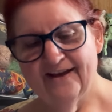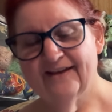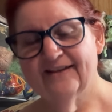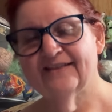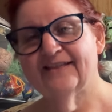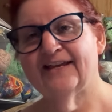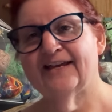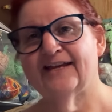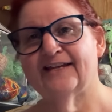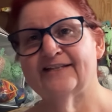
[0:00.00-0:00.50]

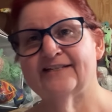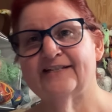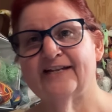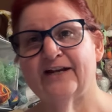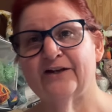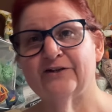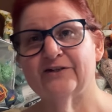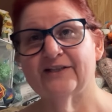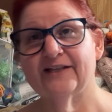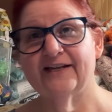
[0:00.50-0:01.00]
that
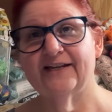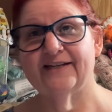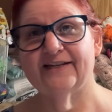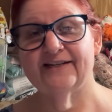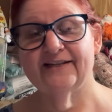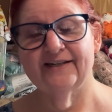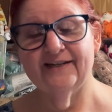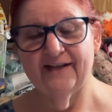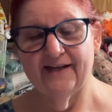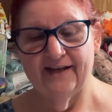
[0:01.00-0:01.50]
Tara
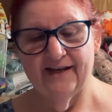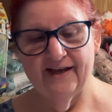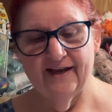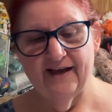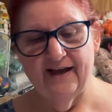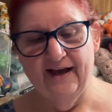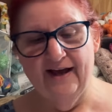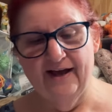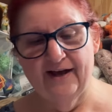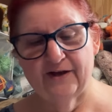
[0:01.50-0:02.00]
Lynn
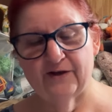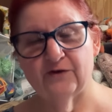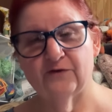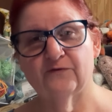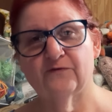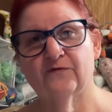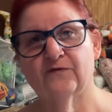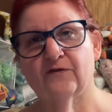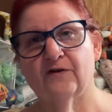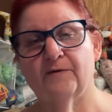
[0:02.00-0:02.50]
uh,
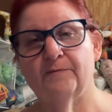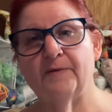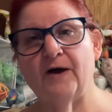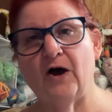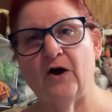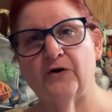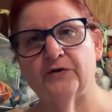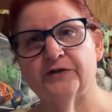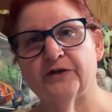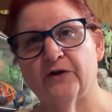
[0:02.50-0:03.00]
from
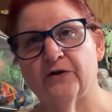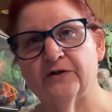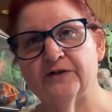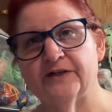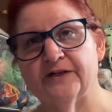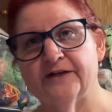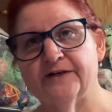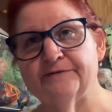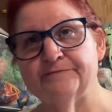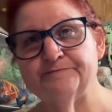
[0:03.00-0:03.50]
All
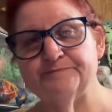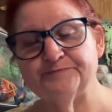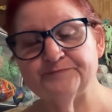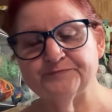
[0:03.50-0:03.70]
Yarned Up,